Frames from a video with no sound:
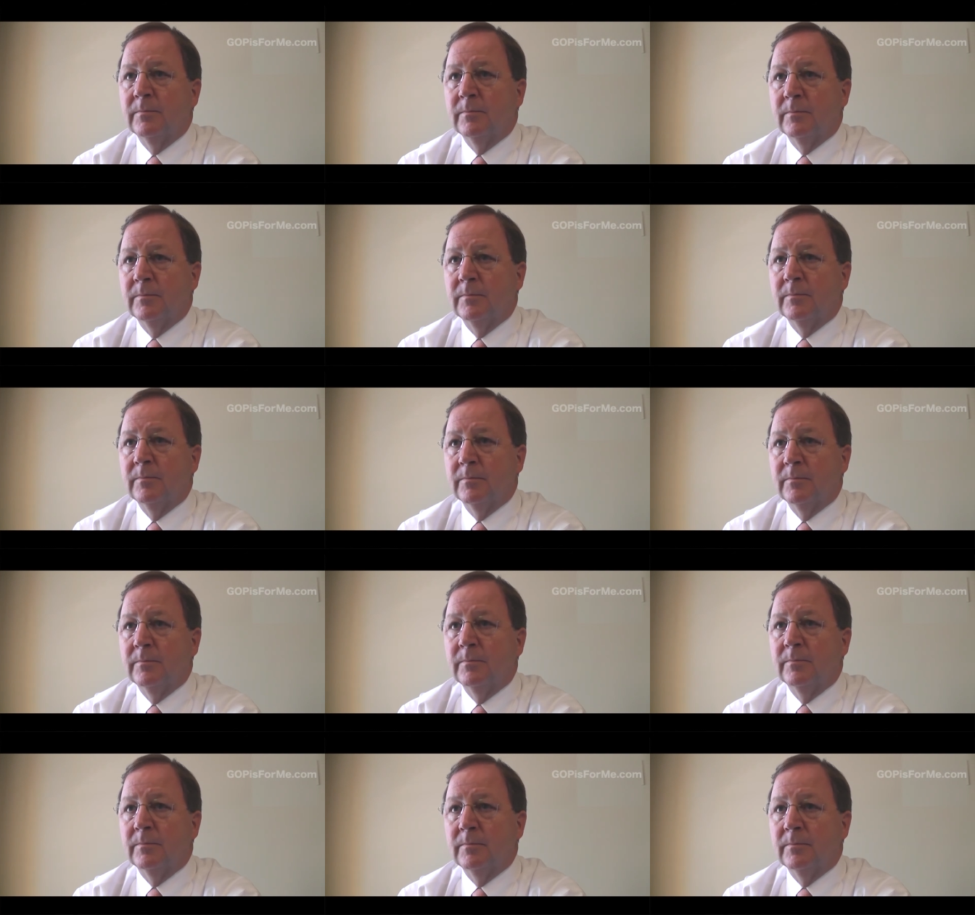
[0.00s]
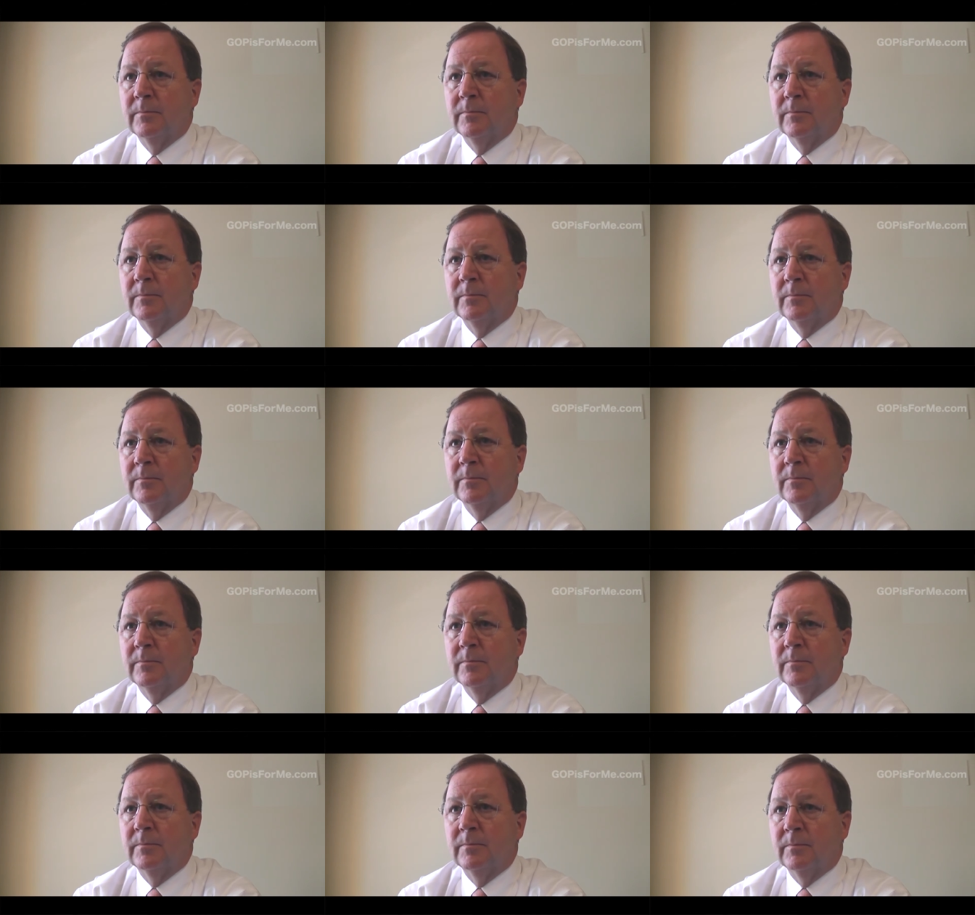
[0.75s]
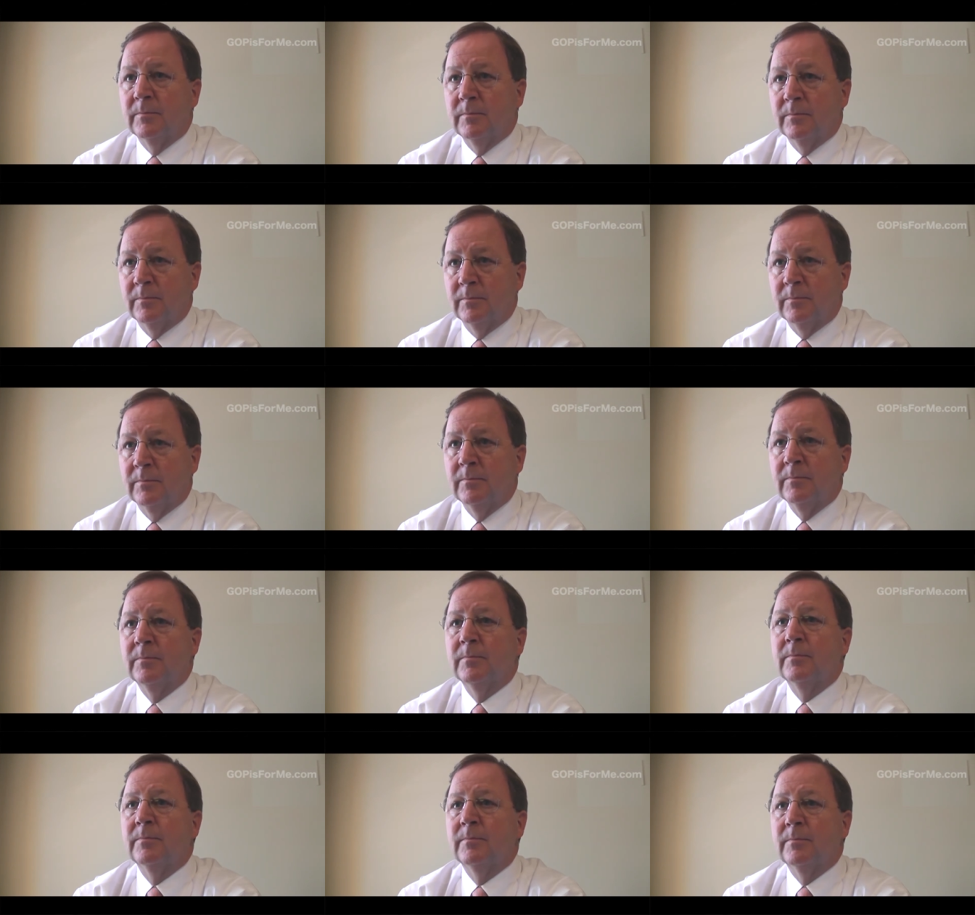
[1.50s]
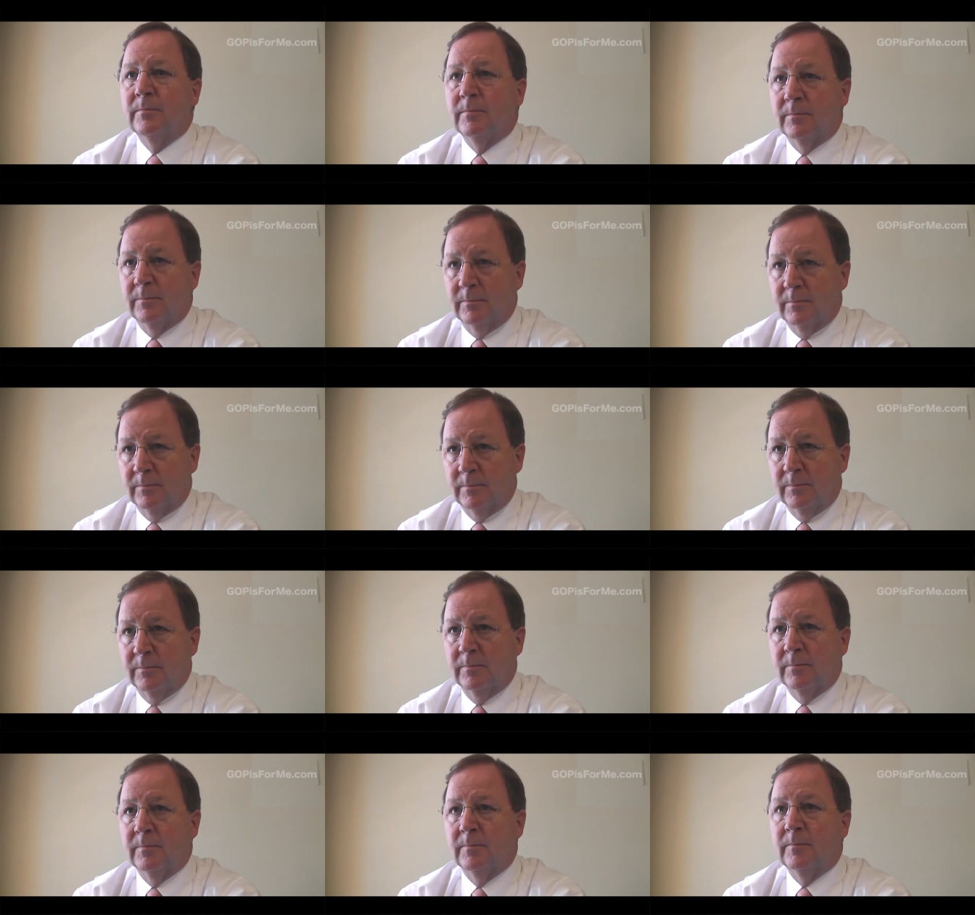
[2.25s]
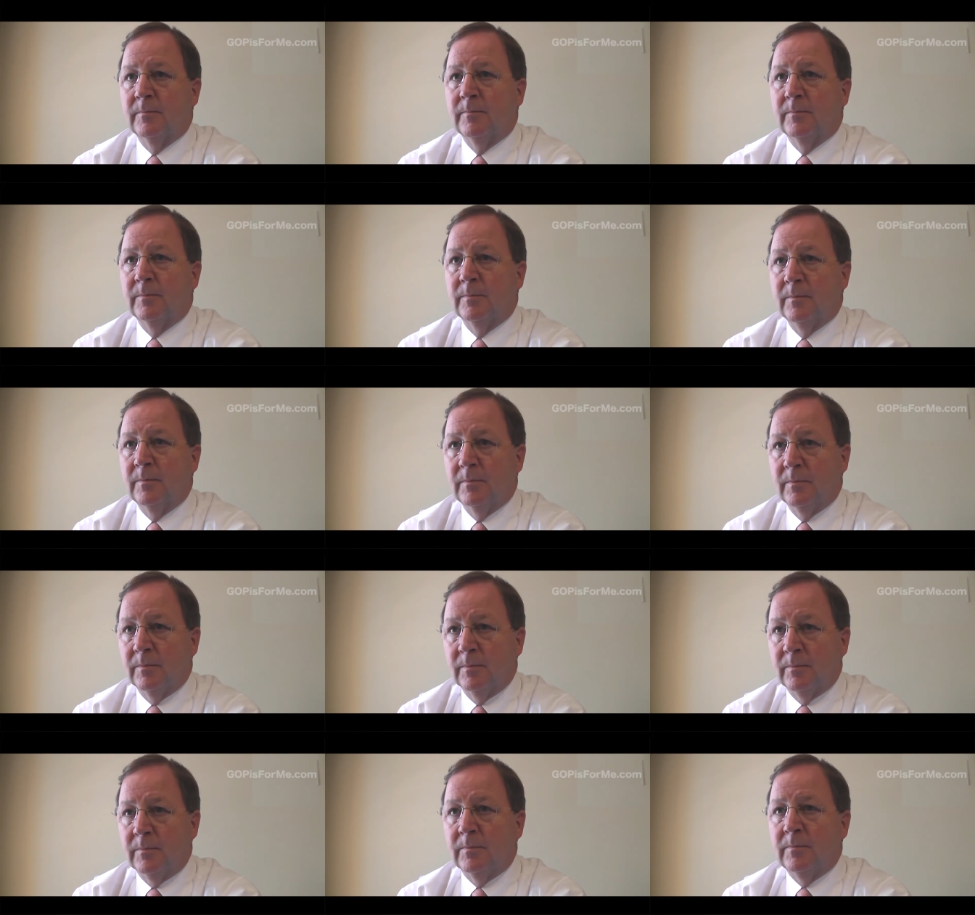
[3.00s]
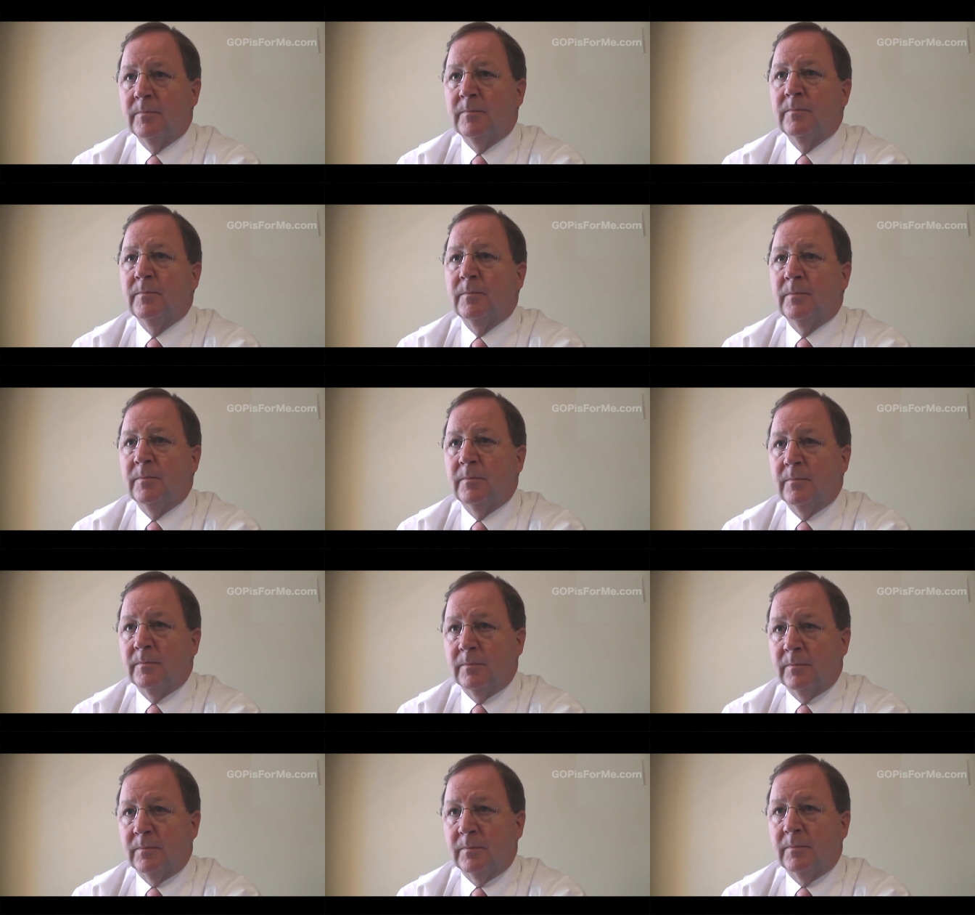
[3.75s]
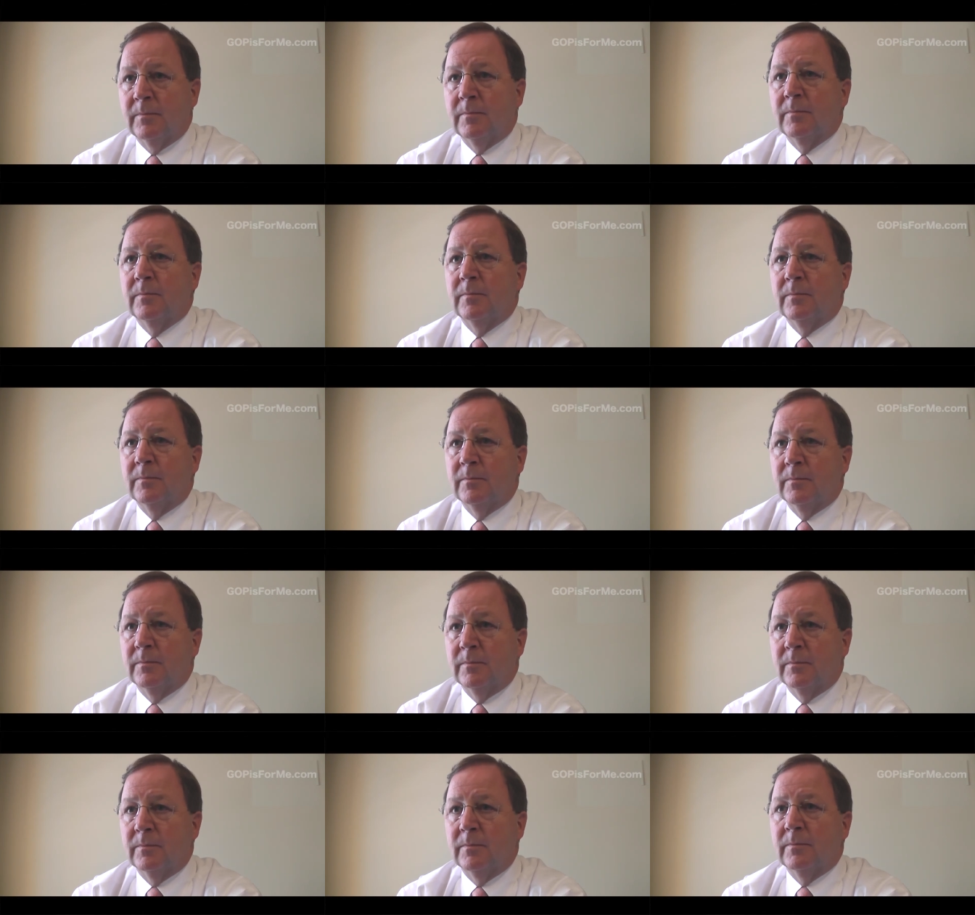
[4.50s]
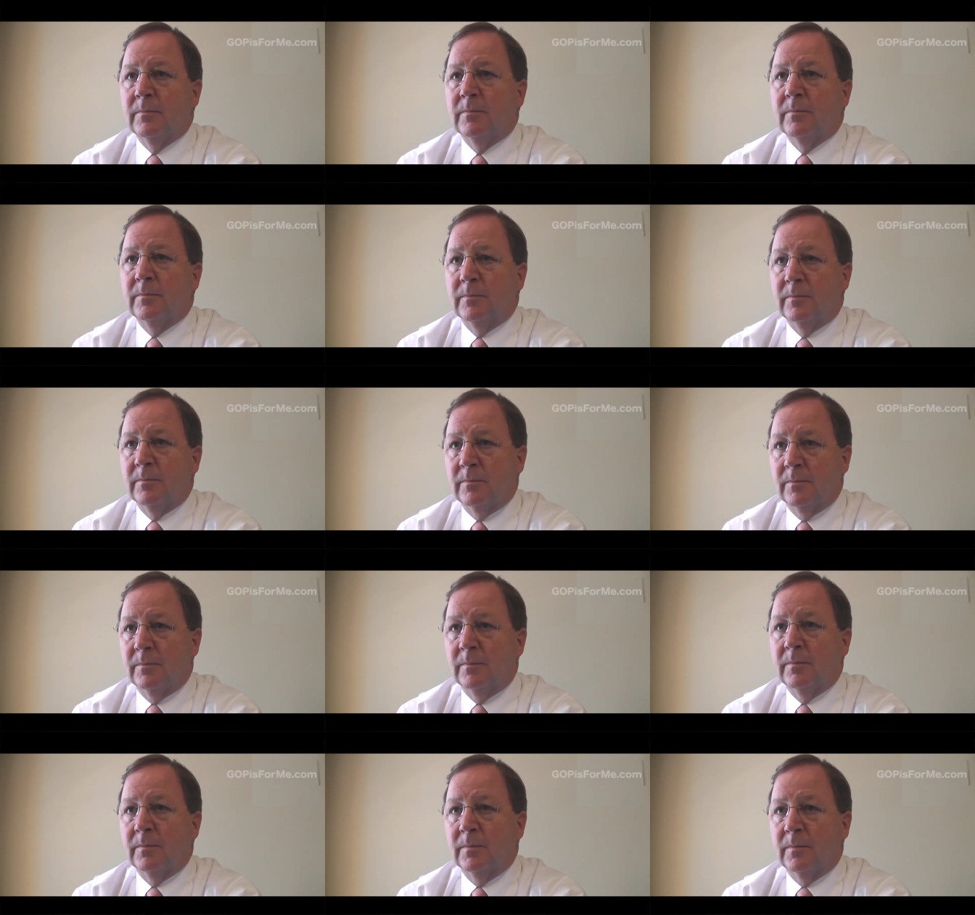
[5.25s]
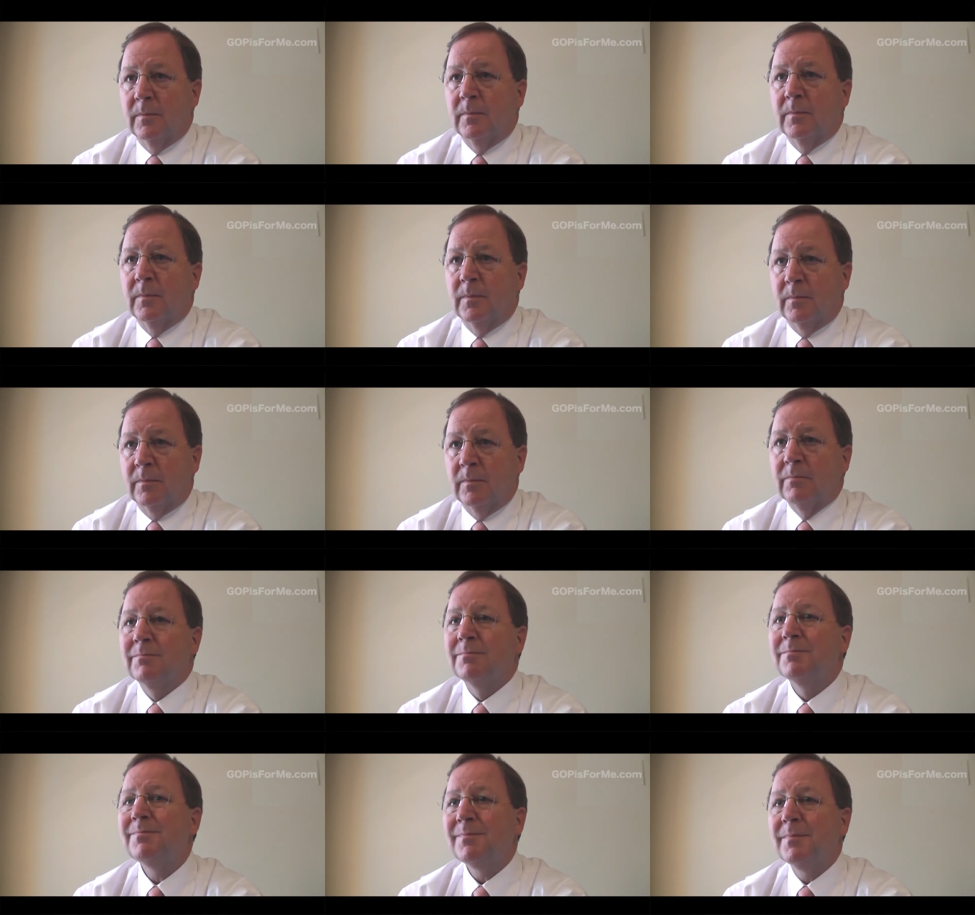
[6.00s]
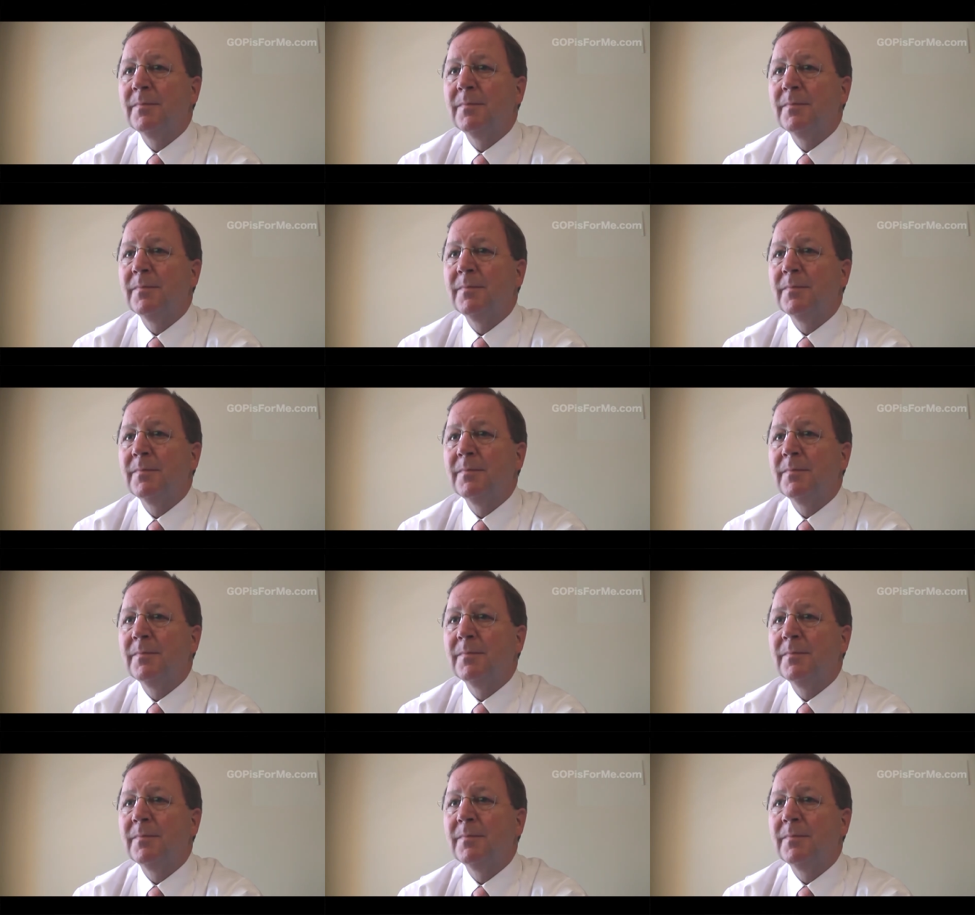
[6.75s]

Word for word: uh, we base it uh, on the local needs versus what a few people decide, or you know,